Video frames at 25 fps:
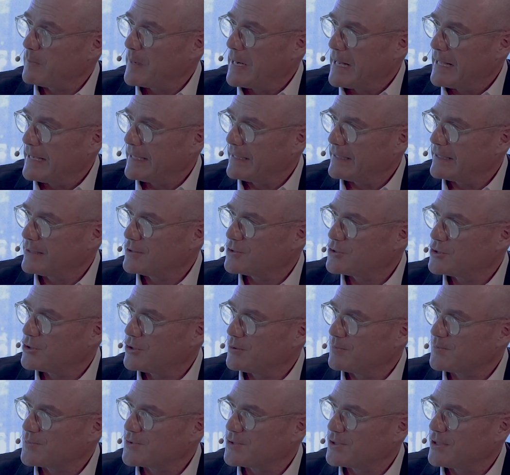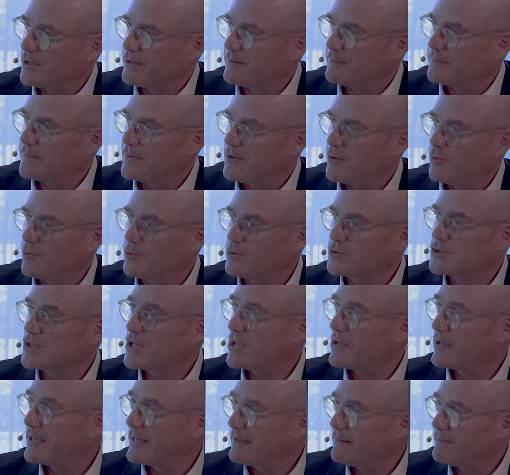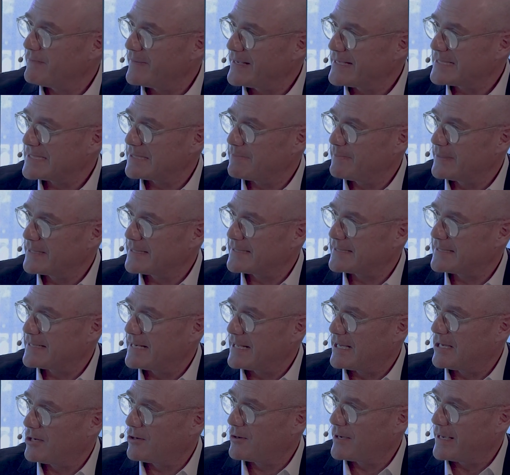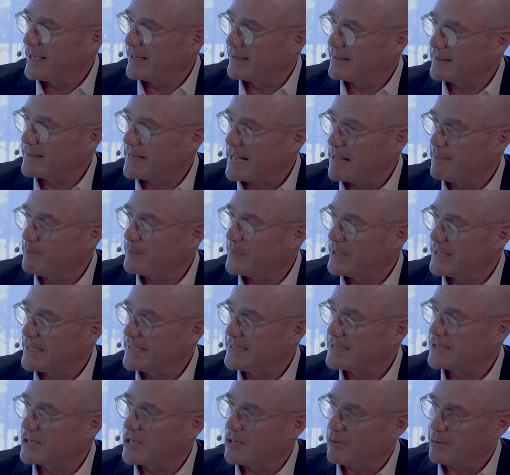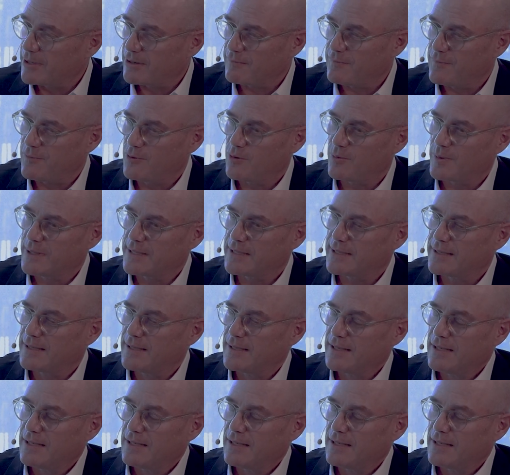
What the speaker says: play in terms of also investments now and companies going forward.